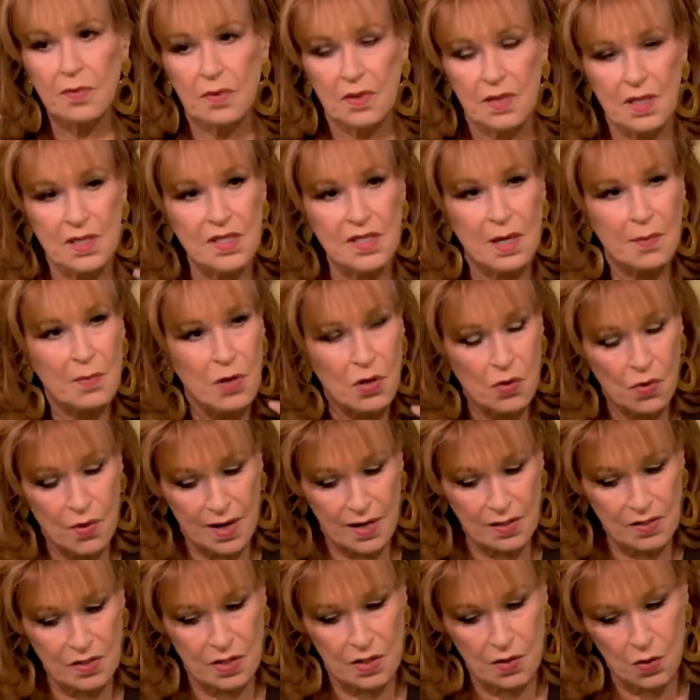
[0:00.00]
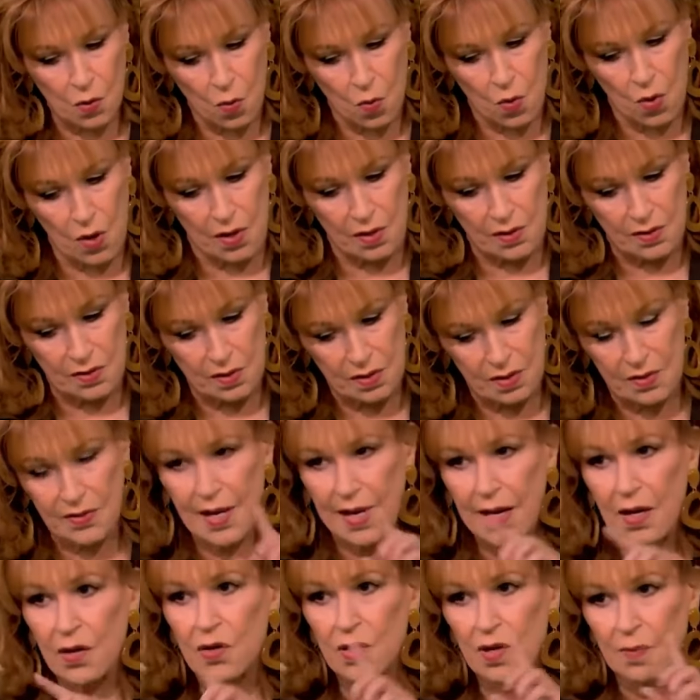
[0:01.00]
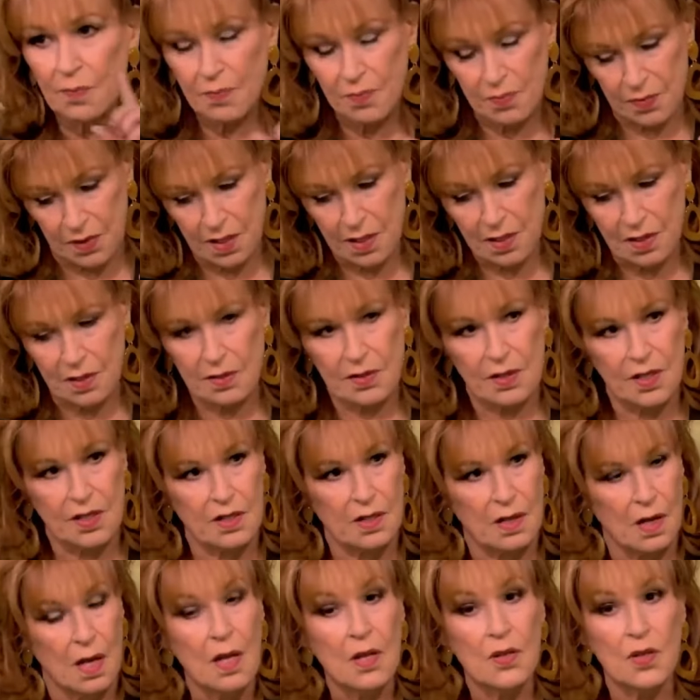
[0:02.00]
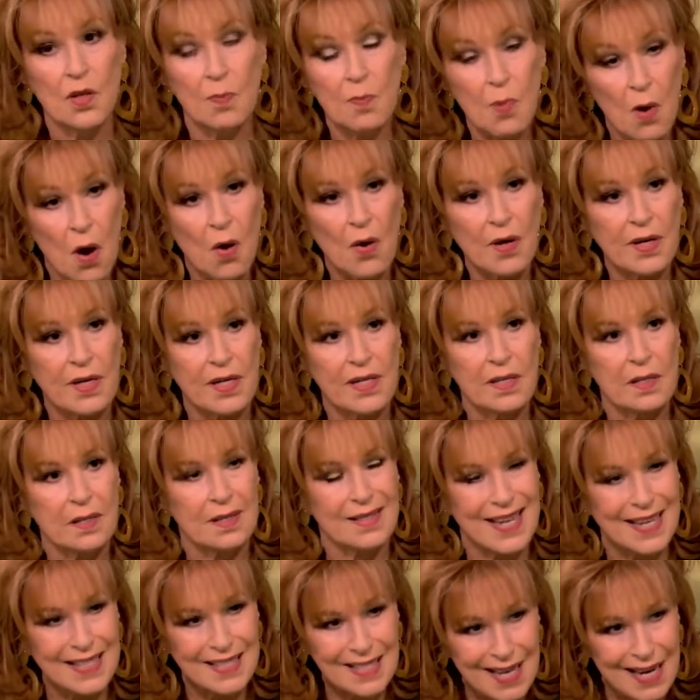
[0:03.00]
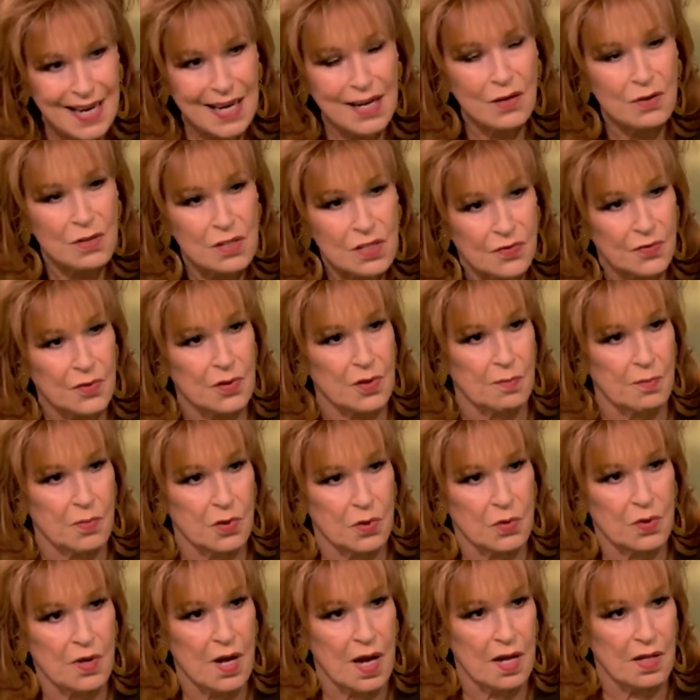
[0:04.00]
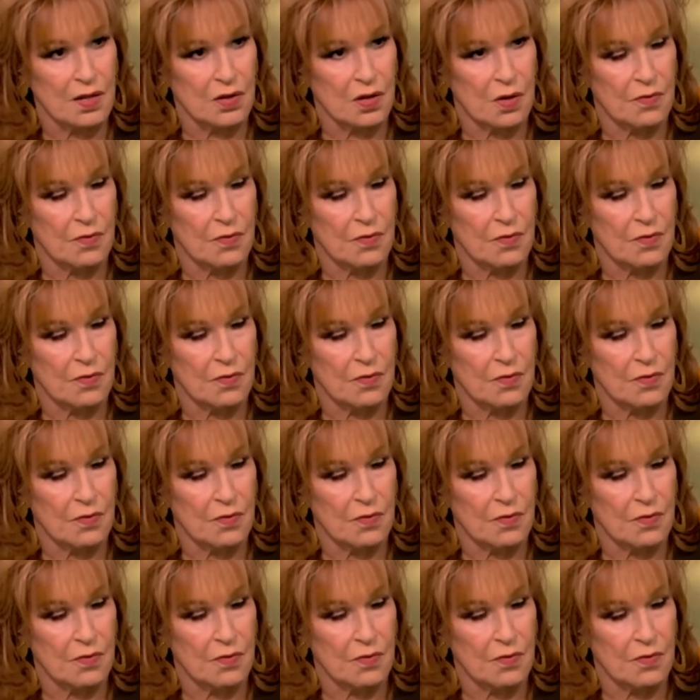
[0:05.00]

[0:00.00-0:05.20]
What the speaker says: The Democrats are the ones. They are the party that cares for the blue-collar voter.